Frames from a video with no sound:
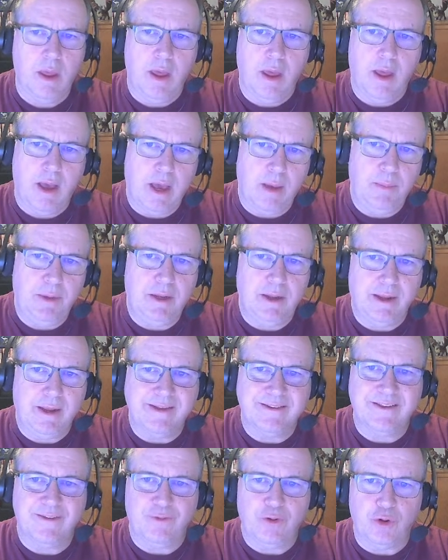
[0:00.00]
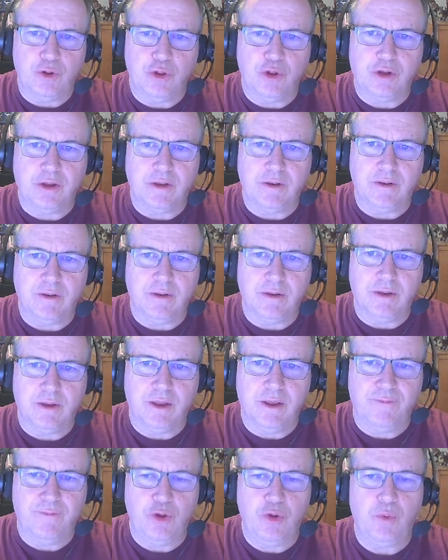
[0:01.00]
I mean, I guess if
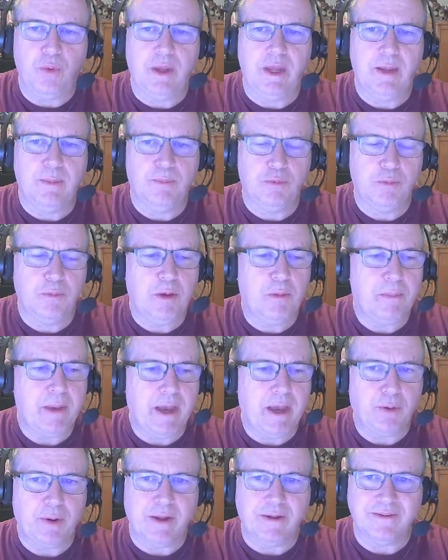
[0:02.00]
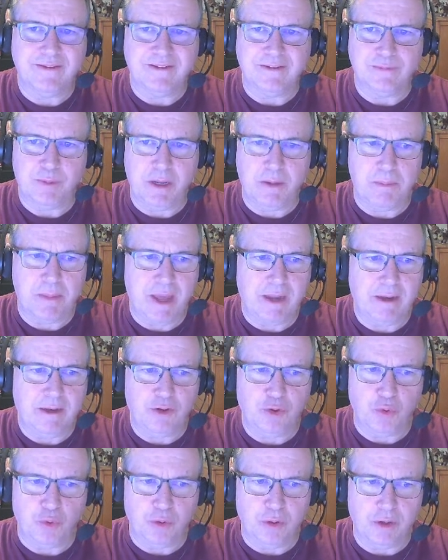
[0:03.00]
you implement backgrounds as being
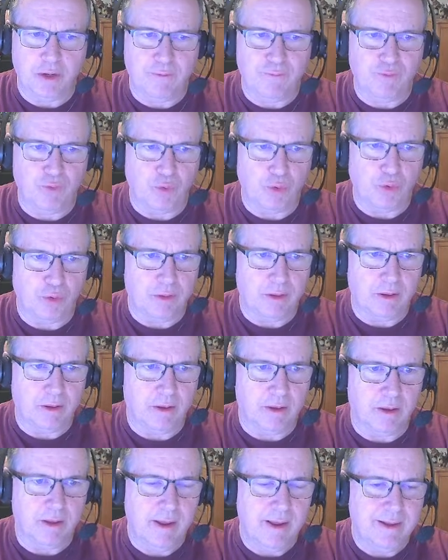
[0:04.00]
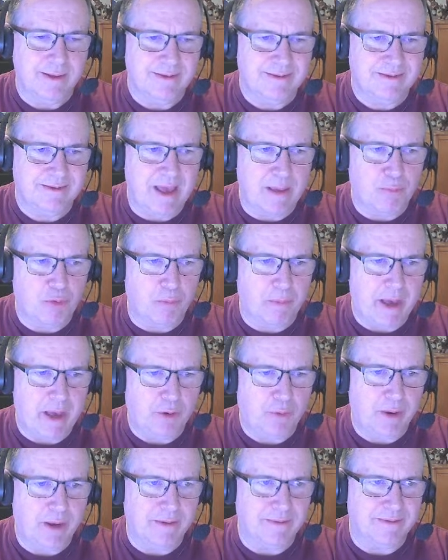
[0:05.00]
mandatory for the sample
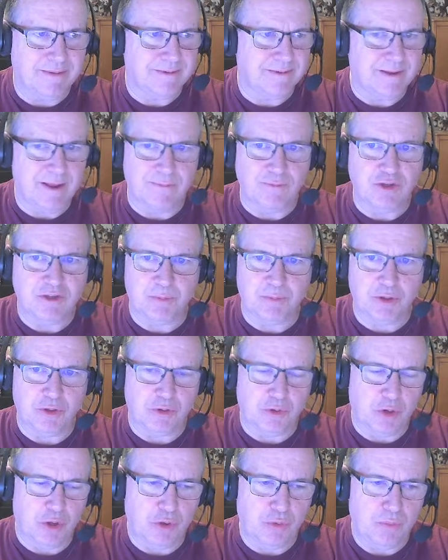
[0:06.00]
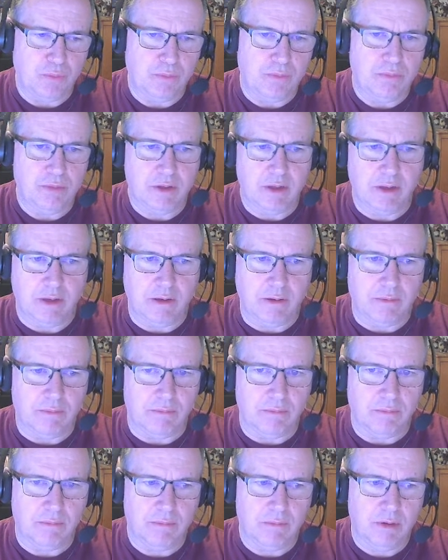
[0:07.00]
backgrounds instead of just build your own, then
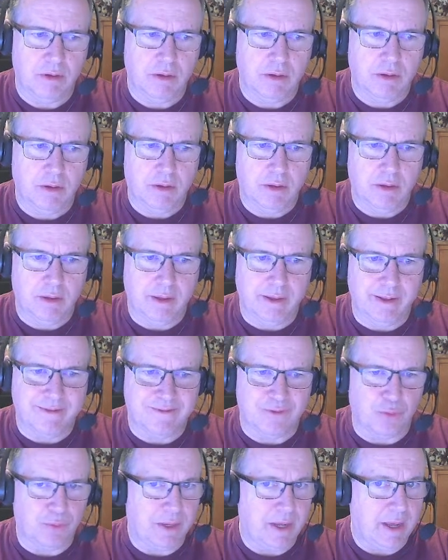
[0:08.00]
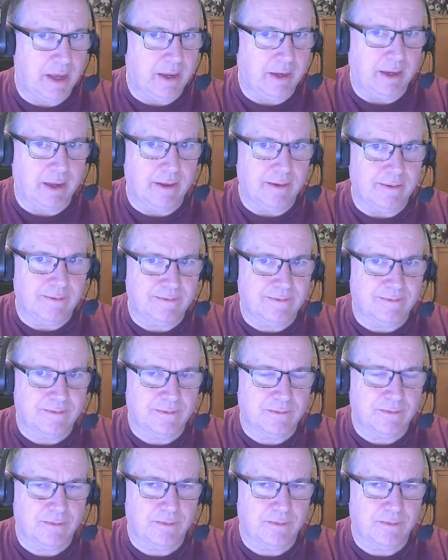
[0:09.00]
it's okay, I guess.